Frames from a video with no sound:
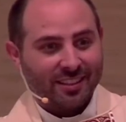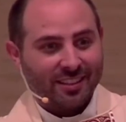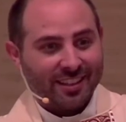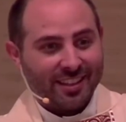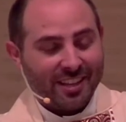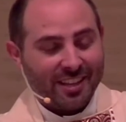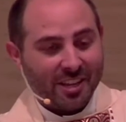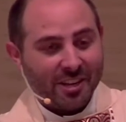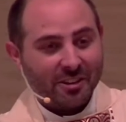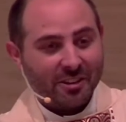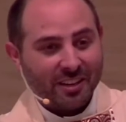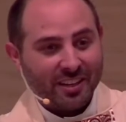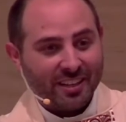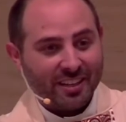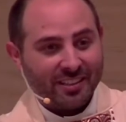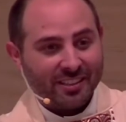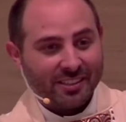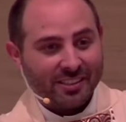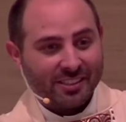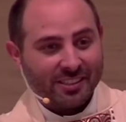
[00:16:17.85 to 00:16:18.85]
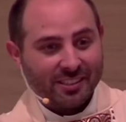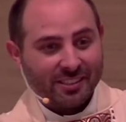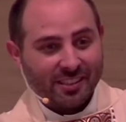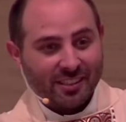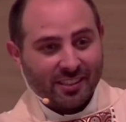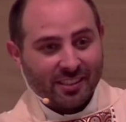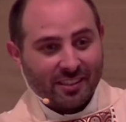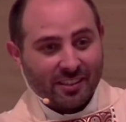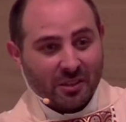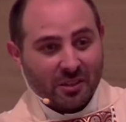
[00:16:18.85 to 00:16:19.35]
Here is
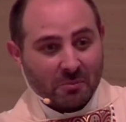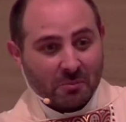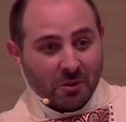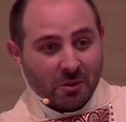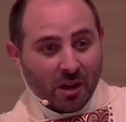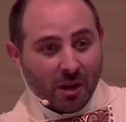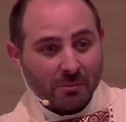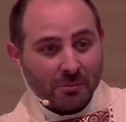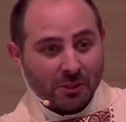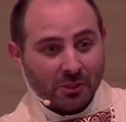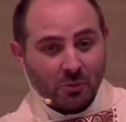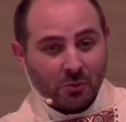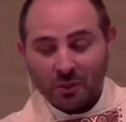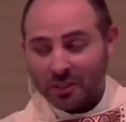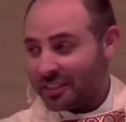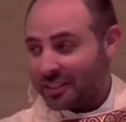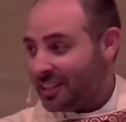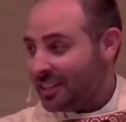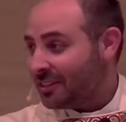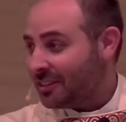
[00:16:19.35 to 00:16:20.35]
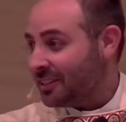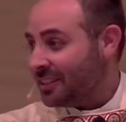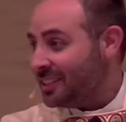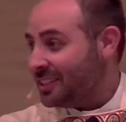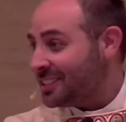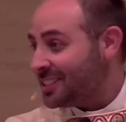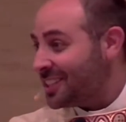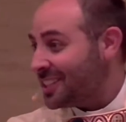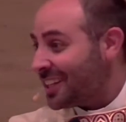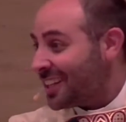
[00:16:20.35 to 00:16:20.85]
the Promised One. Here
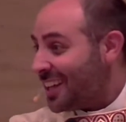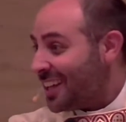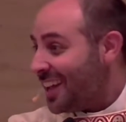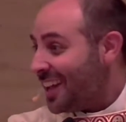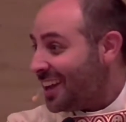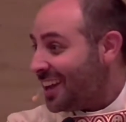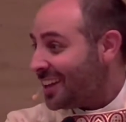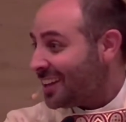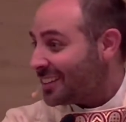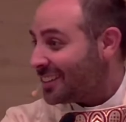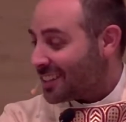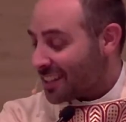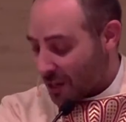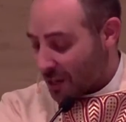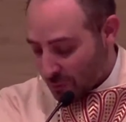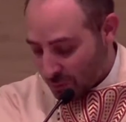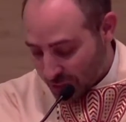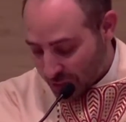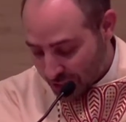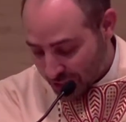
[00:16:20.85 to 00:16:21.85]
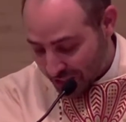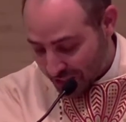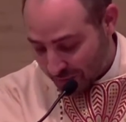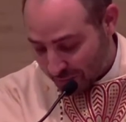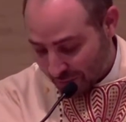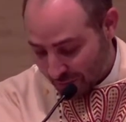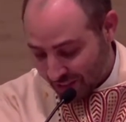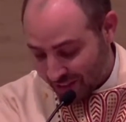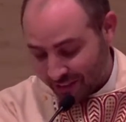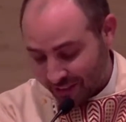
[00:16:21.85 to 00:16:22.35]
is the king that I wished had
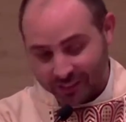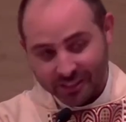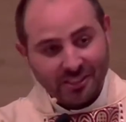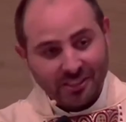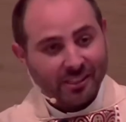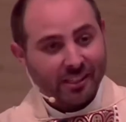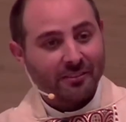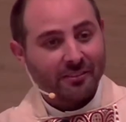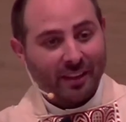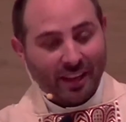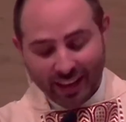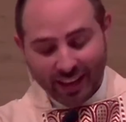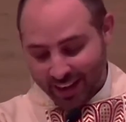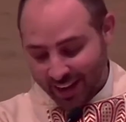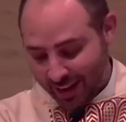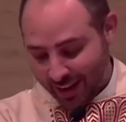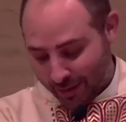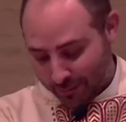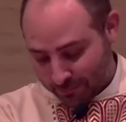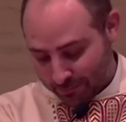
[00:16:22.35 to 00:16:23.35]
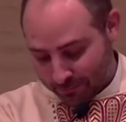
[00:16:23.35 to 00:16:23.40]
been here instead of Ahab.